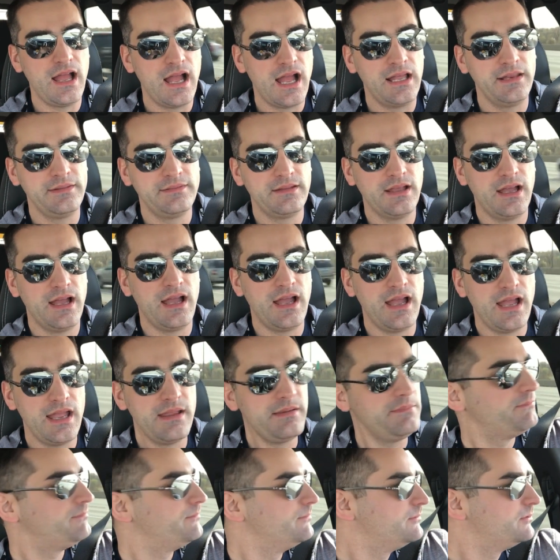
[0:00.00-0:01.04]
I,
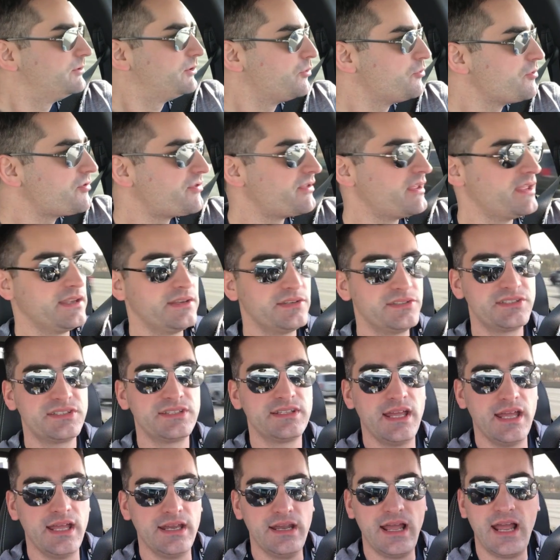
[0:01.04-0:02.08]
I do things
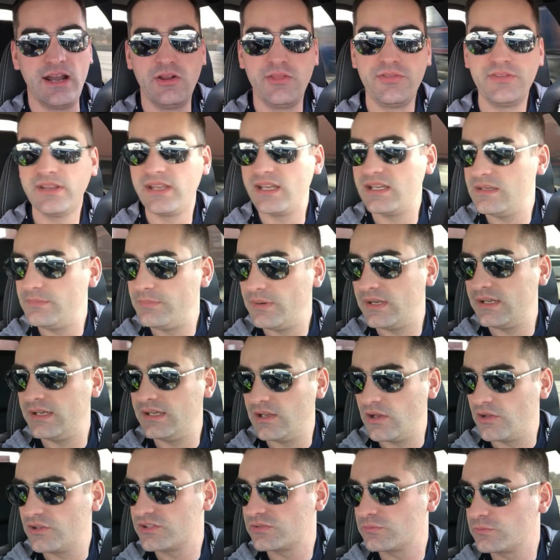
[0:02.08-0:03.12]
that I don't think anybody
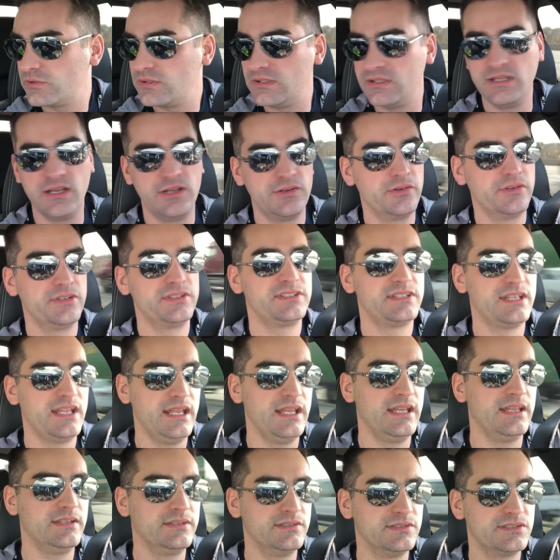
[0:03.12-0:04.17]
else really
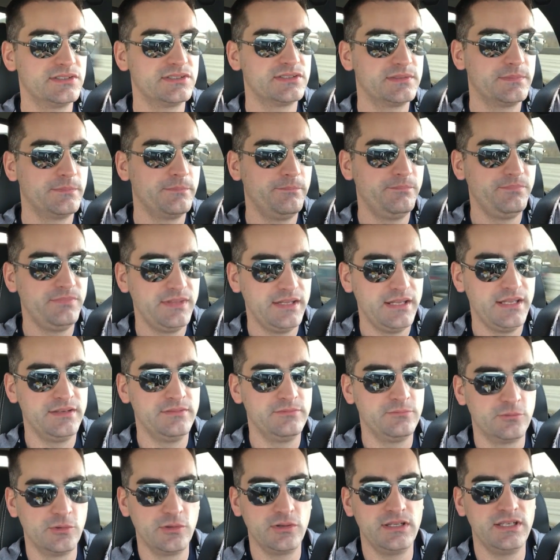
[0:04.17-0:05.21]
understands
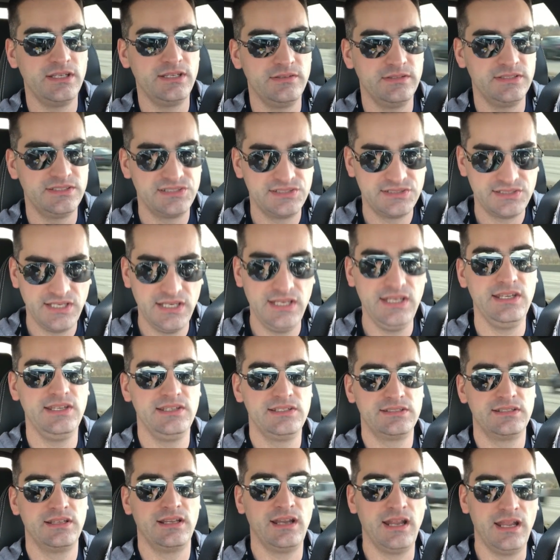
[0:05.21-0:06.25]
and really
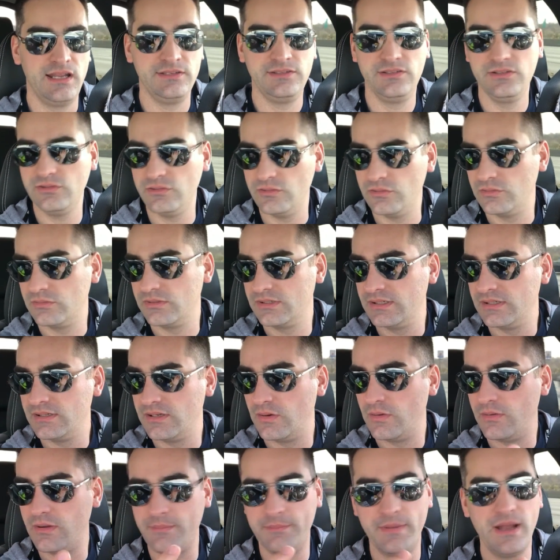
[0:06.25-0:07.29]
sees that I do. You
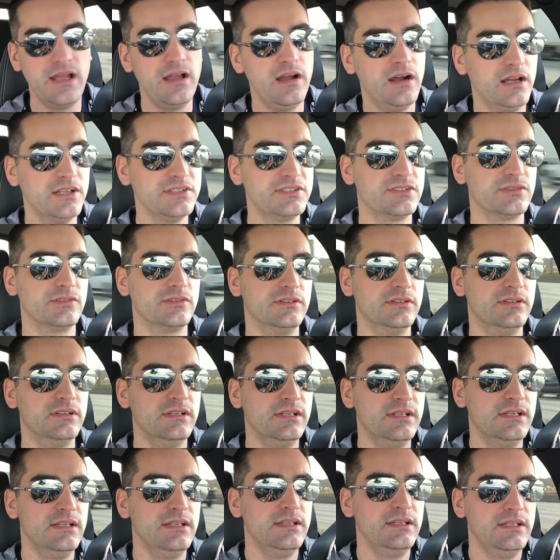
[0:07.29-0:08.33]
know, my hustle
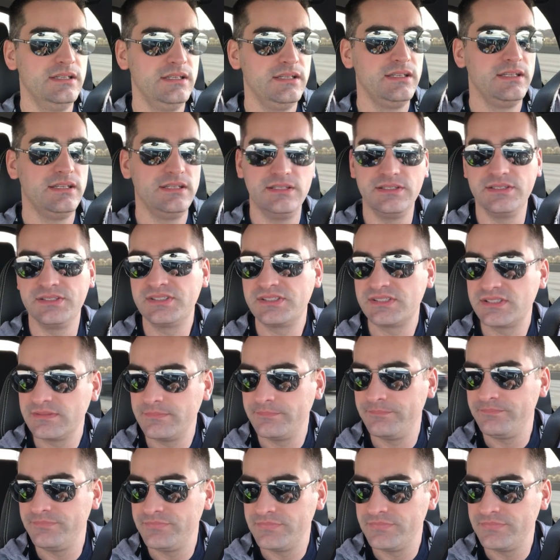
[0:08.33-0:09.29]
is